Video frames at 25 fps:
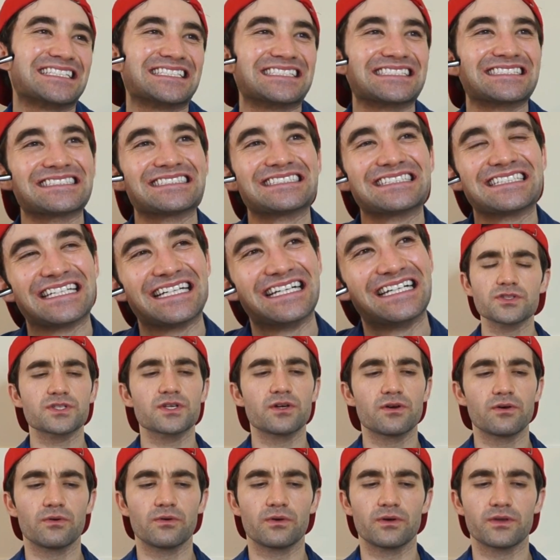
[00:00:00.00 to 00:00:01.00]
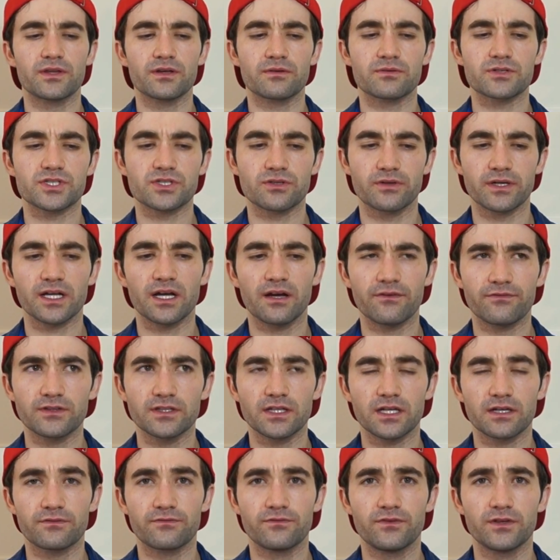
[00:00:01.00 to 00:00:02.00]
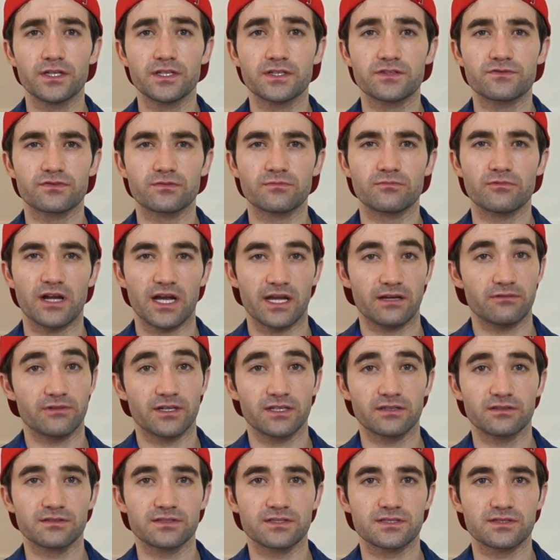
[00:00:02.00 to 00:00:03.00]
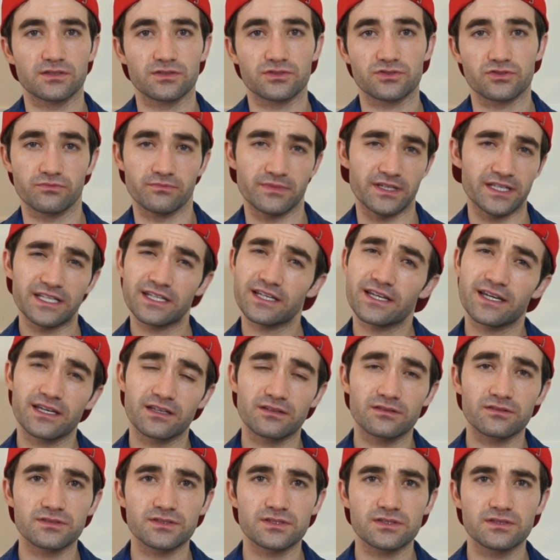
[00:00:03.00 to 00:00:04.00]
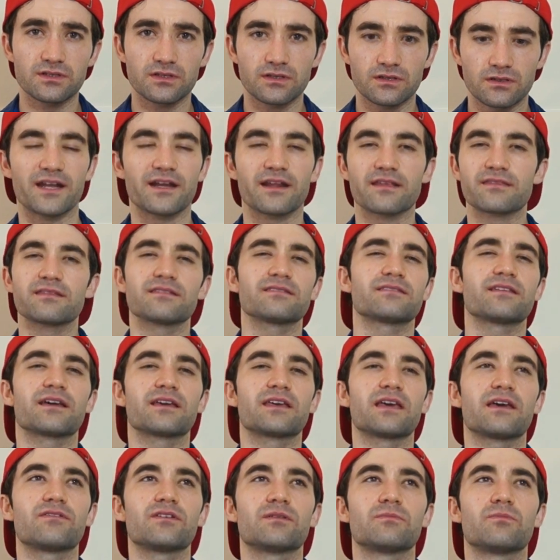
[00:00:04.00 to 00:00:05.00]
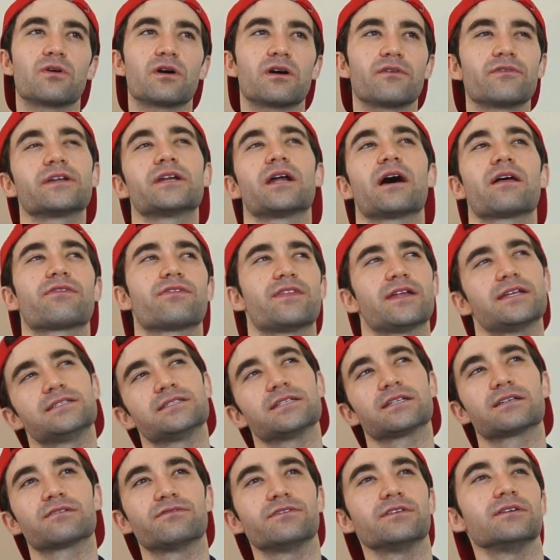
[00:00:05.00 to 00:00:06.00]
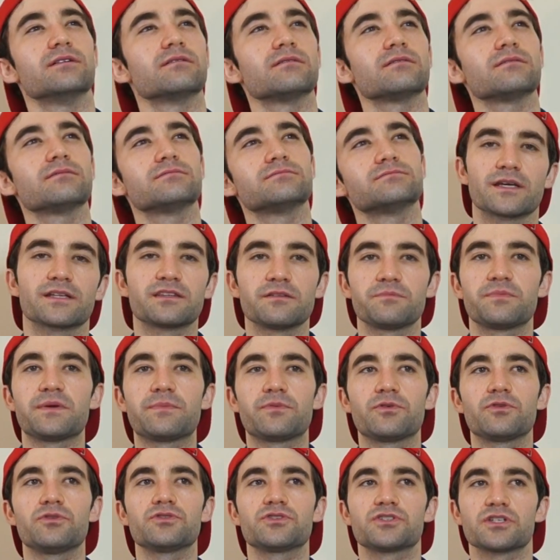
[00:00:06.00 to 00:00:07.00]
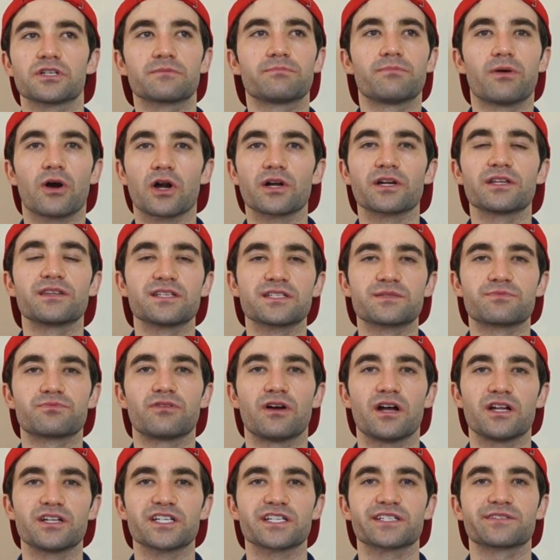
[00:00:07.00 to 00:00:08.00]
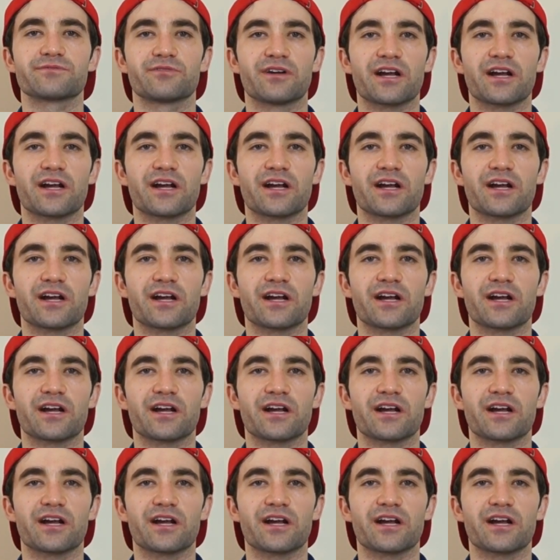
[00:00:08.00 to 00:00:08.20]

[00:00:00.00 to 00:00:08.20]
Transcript: this? Also, they were showing off a lot of footage from Ryan Reynolds' social media handles, and I think that gave it more of an authentic feel. Like the people who took part in this project